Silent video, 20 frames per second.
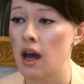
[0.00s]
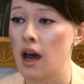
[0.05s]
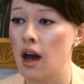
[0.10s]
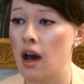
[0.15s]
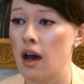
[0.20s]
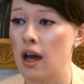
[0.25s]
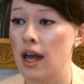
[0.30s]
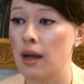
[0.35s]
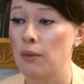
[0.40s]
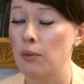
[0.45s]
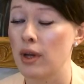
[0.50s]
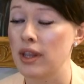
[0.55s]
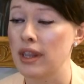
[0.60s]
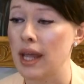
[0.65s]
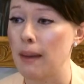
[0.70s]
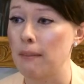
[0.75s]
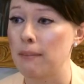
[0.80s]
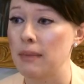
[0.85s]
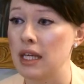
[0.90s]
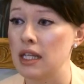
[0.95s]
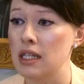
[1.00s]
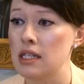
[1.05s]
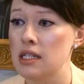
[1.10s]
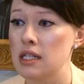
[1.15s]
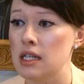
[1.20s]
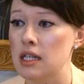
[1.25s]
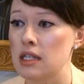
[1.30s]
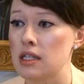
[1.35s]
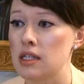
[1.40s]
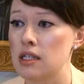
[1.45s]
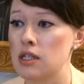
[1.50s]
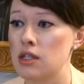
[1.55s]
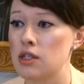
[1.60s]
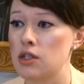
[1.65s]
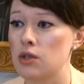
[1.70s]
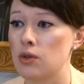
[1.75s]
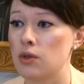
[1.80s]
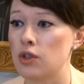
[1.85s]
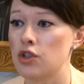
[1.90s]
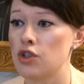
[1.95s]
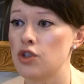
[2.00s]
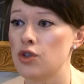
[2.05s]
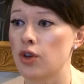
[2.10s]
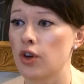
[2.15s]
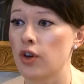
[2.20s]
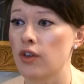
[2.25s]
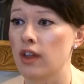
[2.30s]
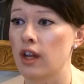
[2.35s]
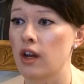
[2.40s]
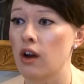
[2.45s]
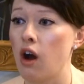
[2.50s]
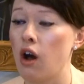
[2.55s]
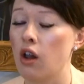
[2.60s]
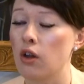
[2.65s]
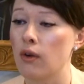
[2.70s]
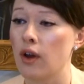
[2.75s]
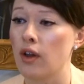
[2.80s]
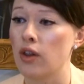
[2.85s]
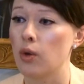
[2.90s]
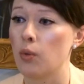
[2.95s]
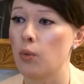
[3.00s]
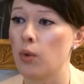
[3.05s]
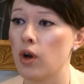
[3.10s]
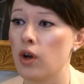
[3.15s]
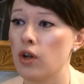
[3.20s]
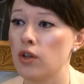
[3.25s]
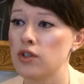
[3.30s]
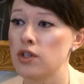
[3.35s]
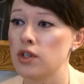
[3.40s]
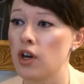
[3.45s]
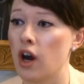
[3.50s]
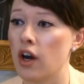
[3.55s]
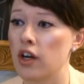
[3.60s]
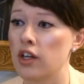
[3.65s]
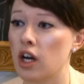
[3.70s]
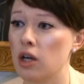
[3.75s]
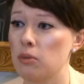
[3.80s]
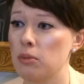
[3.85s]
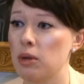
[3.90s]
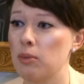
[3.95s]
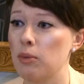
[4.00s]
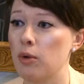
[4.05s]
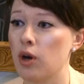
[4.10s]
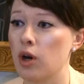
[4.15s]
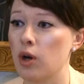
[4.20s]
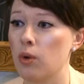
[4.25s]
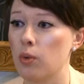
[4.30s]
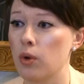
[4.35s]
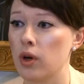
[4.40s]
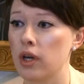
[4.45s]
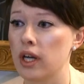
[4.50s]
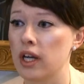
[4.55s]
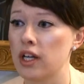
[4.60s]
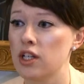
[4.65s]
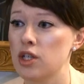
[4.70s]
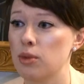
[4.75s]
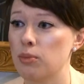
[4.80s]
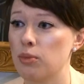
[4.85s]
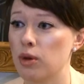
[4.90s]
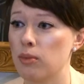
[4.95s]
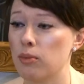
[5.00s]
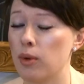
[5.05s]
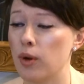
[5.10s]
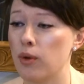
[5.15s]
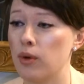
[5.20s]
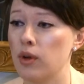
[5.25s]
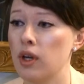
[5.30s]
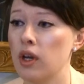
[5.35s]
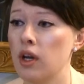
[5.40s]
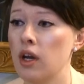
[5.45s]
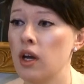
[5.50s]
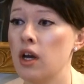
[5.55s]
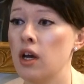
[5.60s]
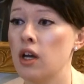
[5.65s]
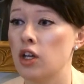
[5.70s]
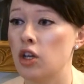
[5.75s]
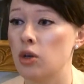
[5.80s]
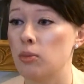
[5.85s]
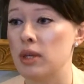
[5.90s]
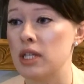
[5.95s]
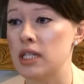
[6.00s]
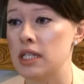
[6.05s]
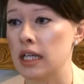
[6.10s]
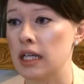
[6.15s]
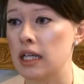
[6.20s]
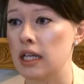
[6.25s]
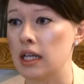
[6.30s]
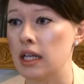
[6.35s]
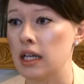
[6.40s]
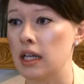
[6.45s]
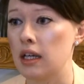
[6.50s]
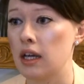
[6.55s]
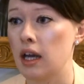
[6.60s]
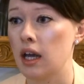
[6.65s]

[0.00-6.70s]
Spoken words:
And what that means is to ensure that all around the world, our young people are working to promote human dignity.